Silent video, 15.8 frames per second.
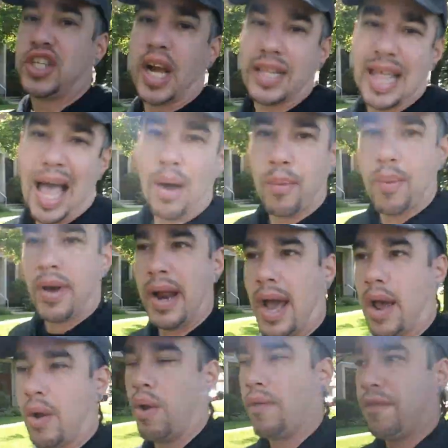check that one
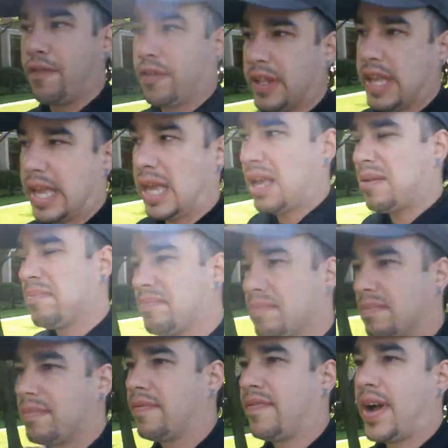out, hopefully
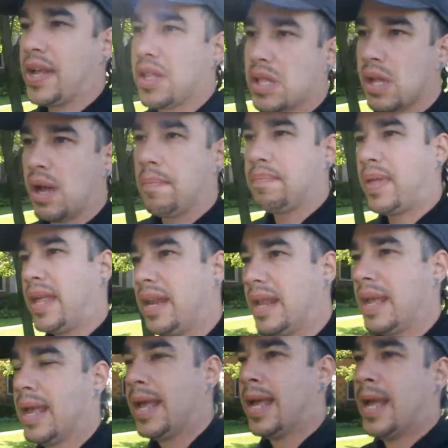find something.
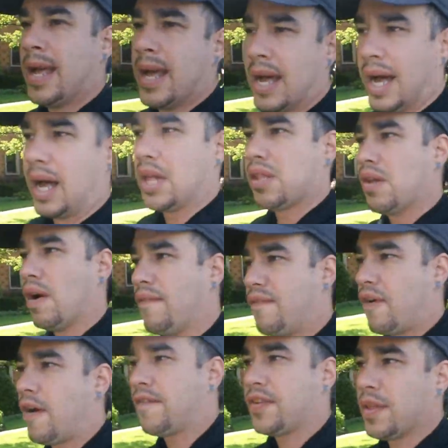Uh, so
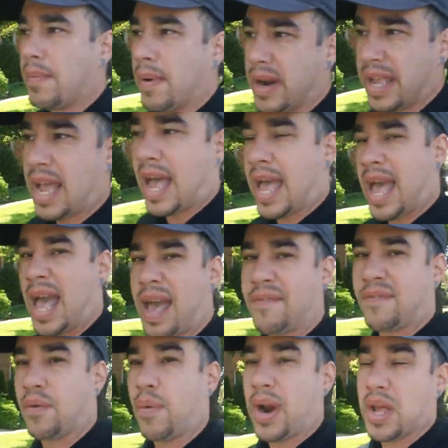far for the money I
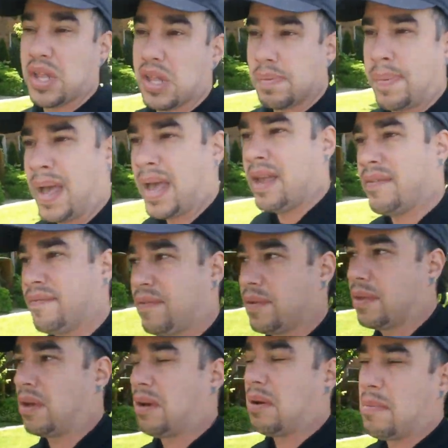had, for what I spent,
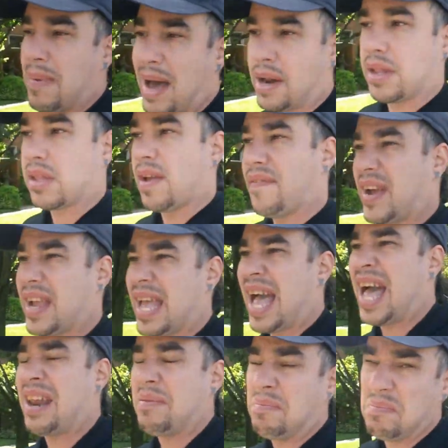for the amount of stuff I
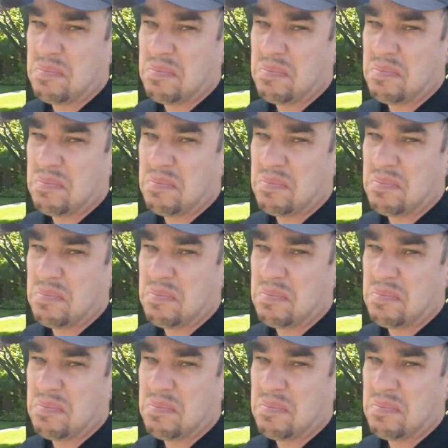got,